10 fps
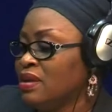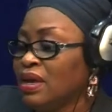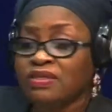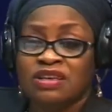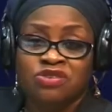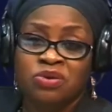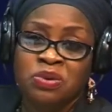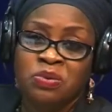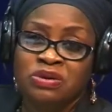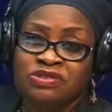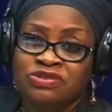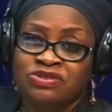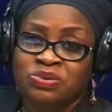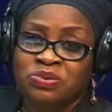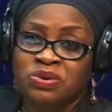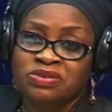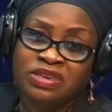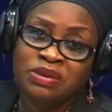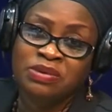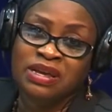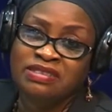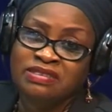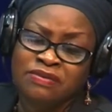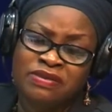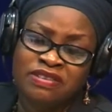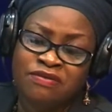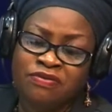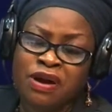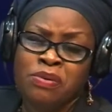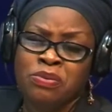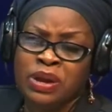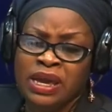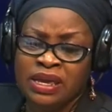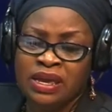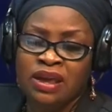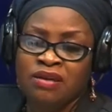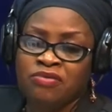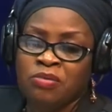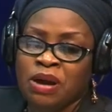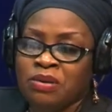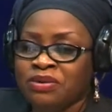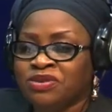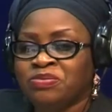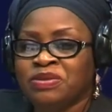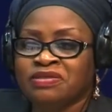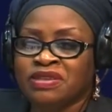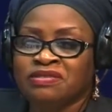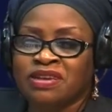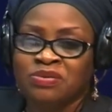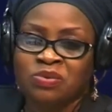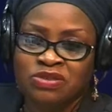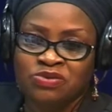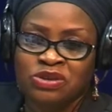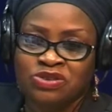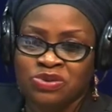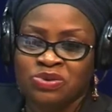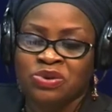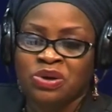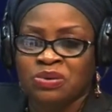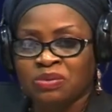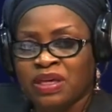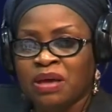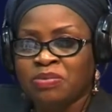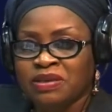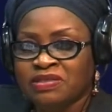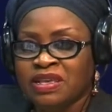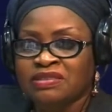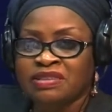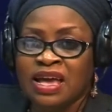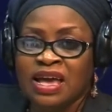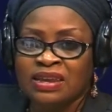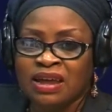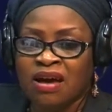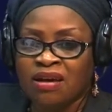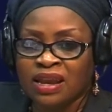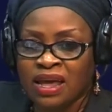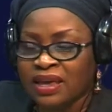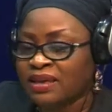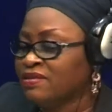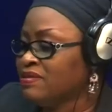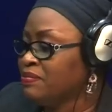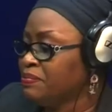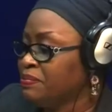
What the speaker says: And that's all we want to do. We want to keep negativity far away from how we do business and what we do with our business and our clients.